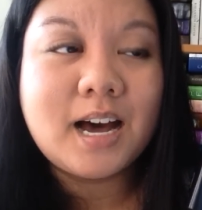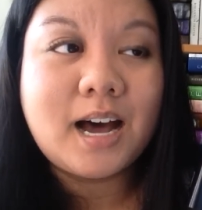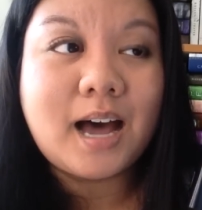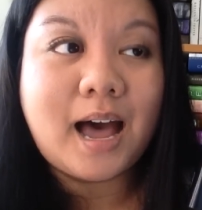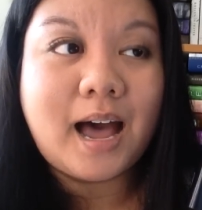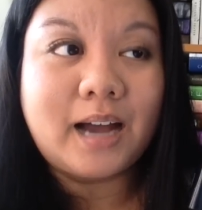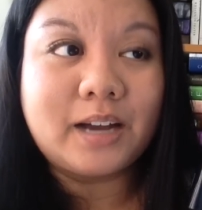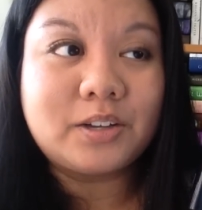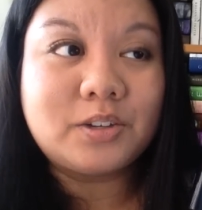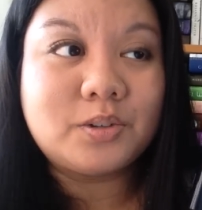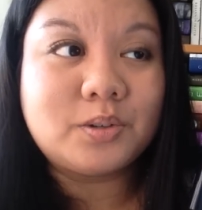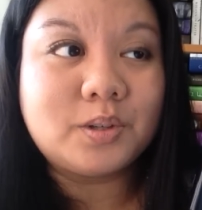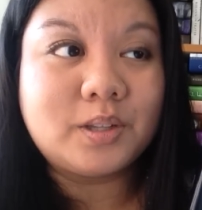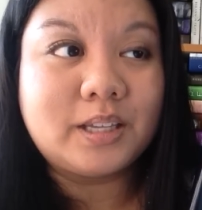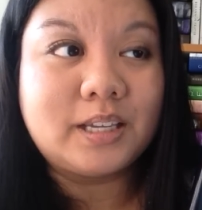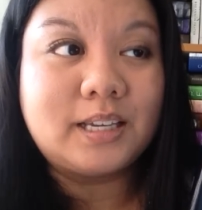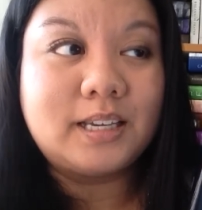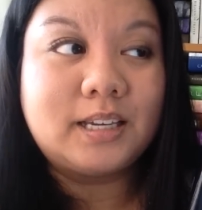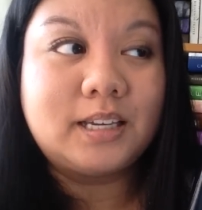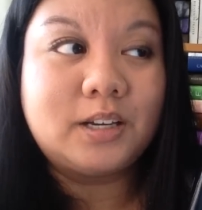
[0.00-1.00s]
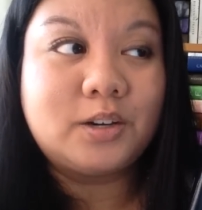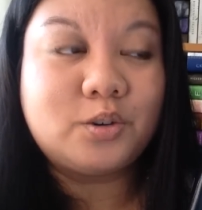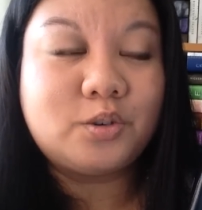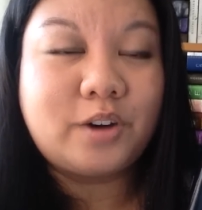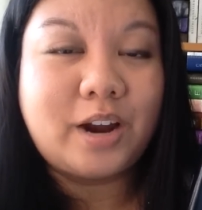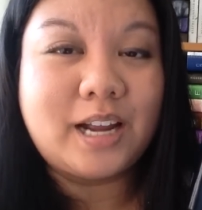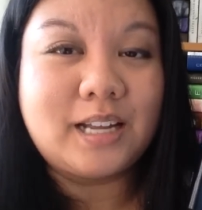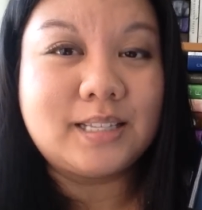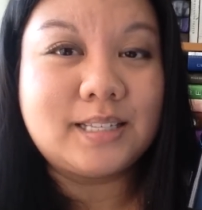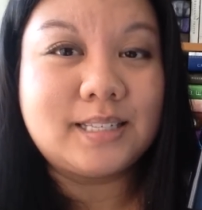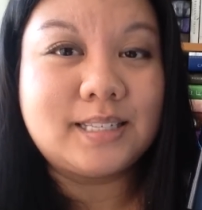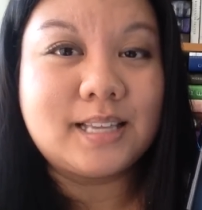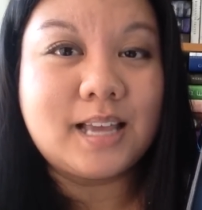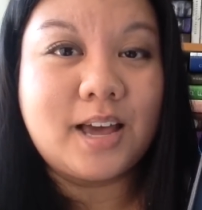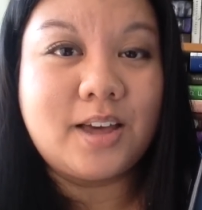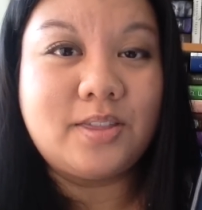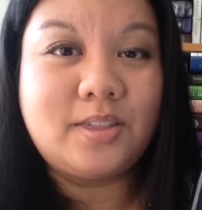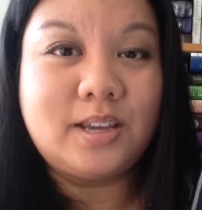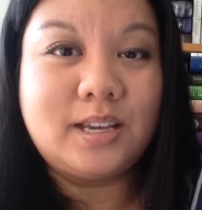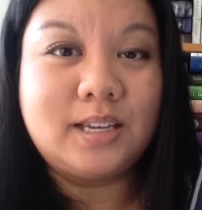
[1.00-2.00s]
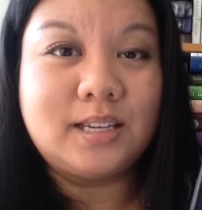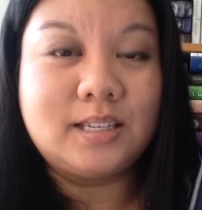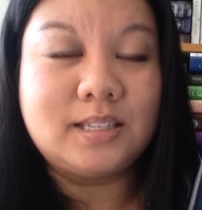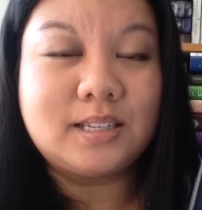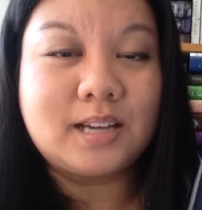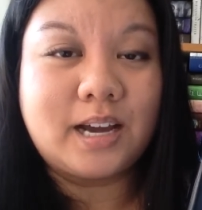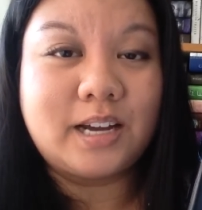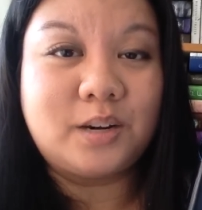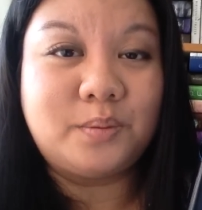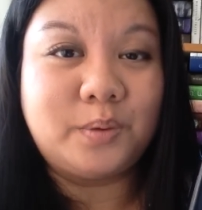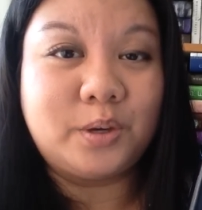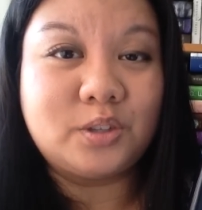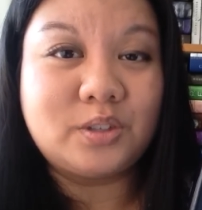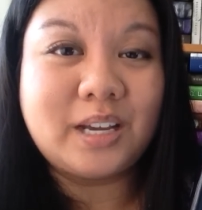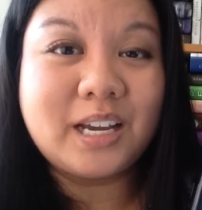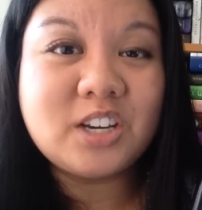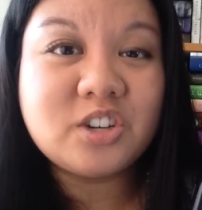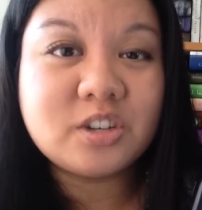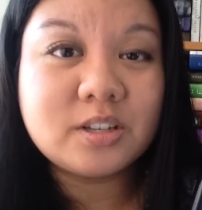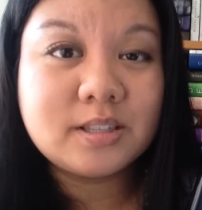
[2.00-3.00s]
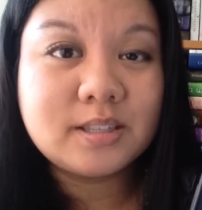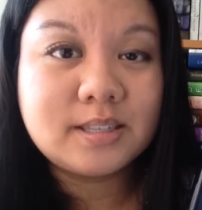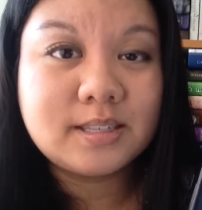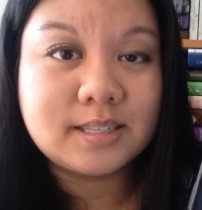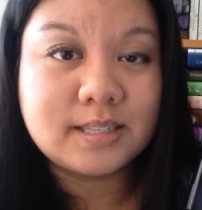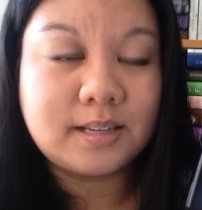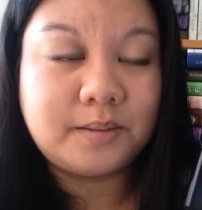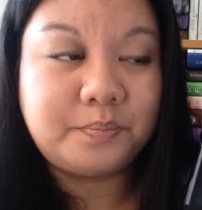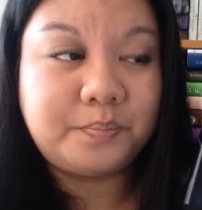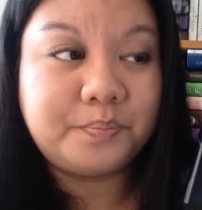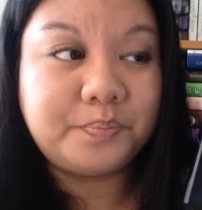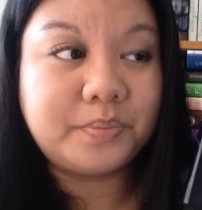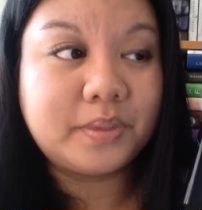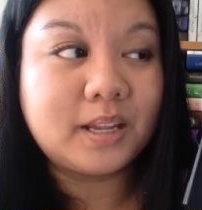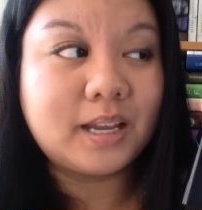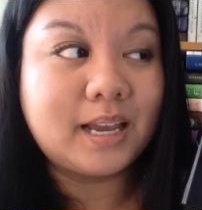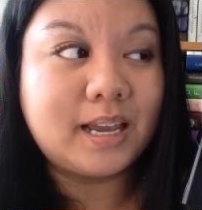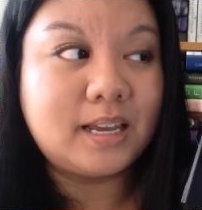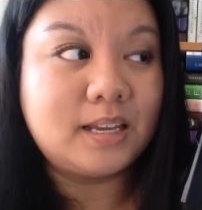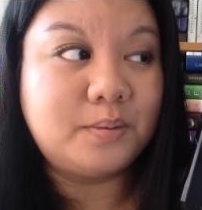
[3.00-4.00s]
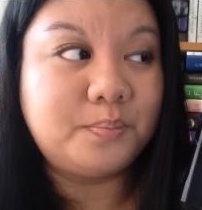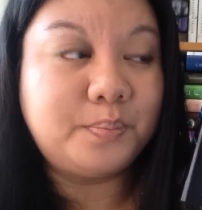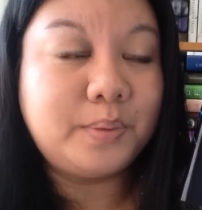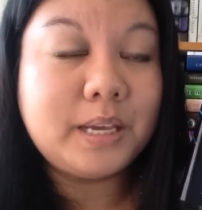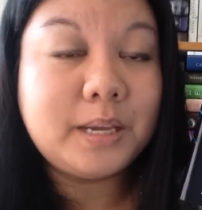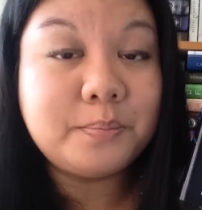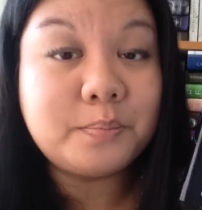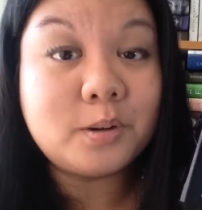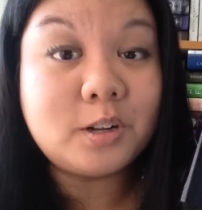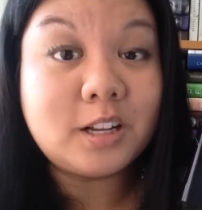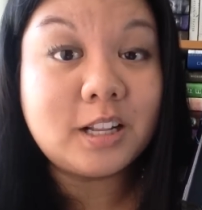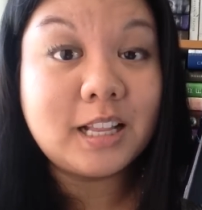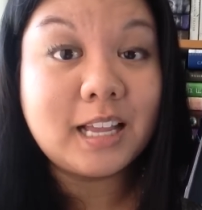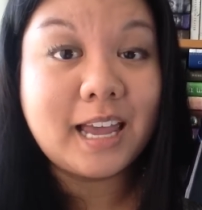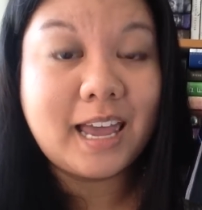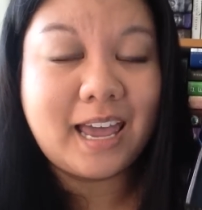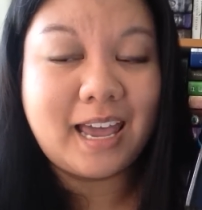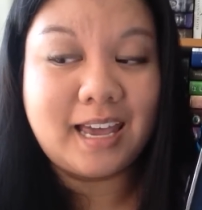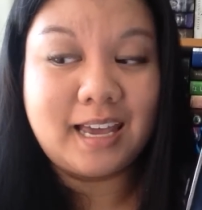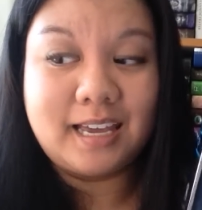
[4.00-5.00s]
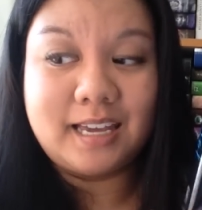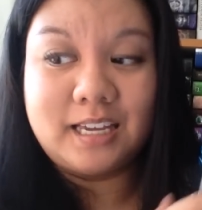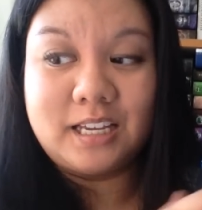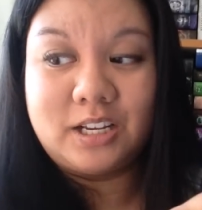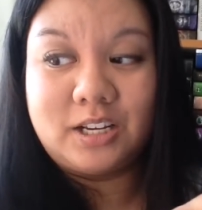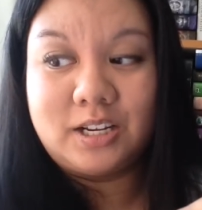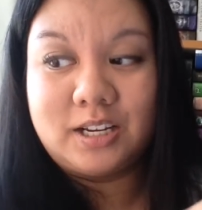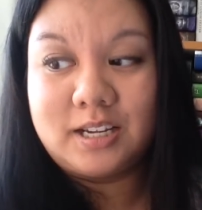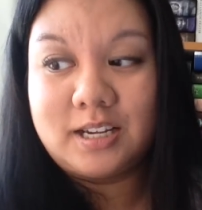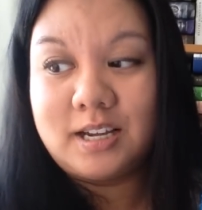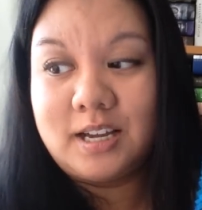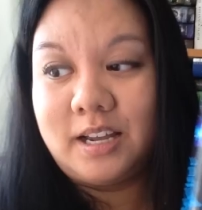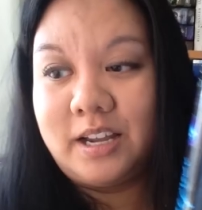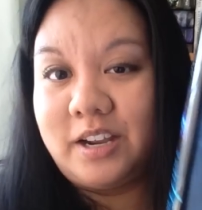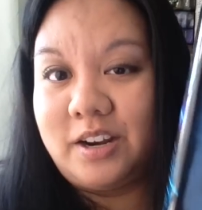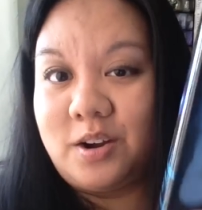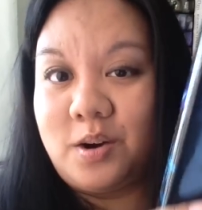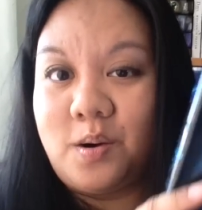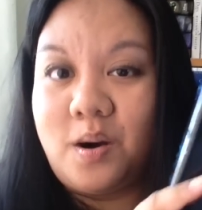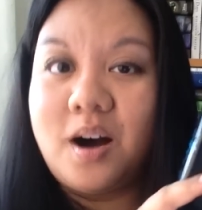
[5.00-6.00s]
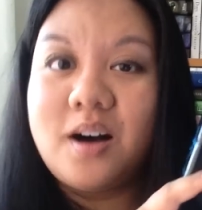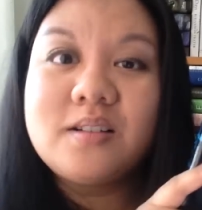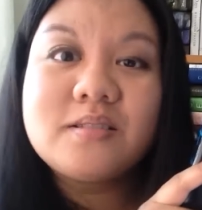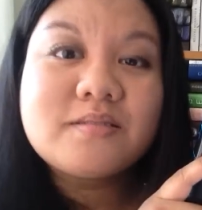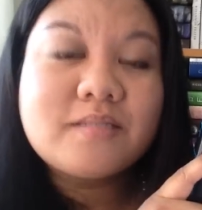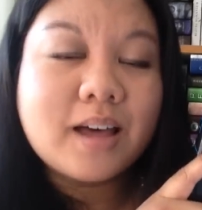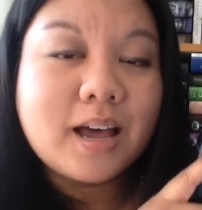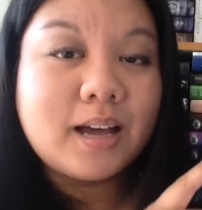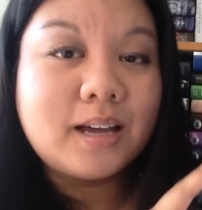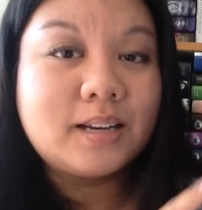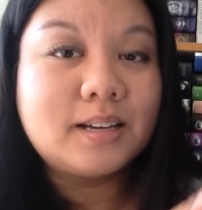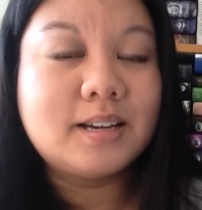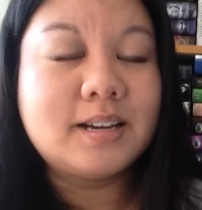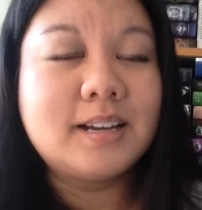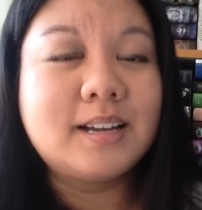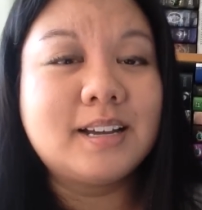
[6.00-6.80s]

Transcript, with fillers: actually creates these kind of mutations and people and you know all that